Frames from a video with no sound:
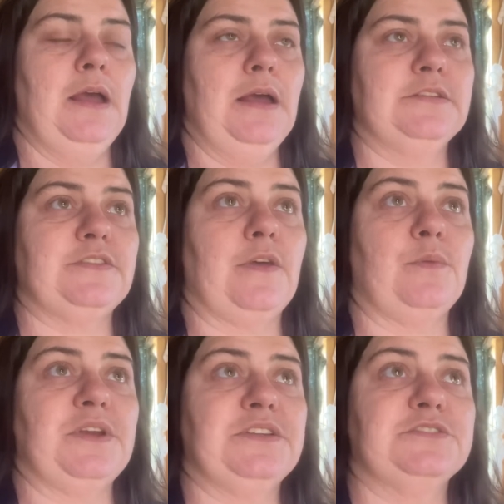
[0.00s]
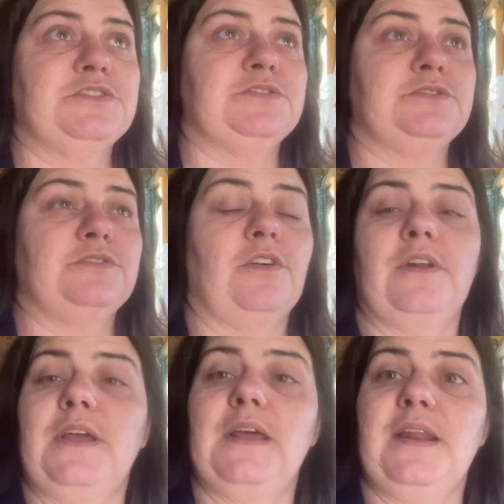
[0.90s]
so we can start
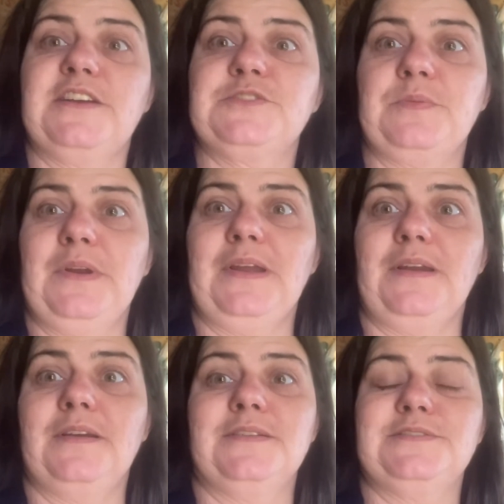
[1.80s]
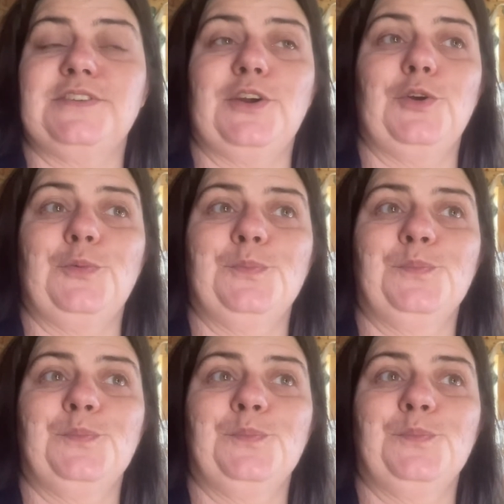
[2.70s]
again next spring. So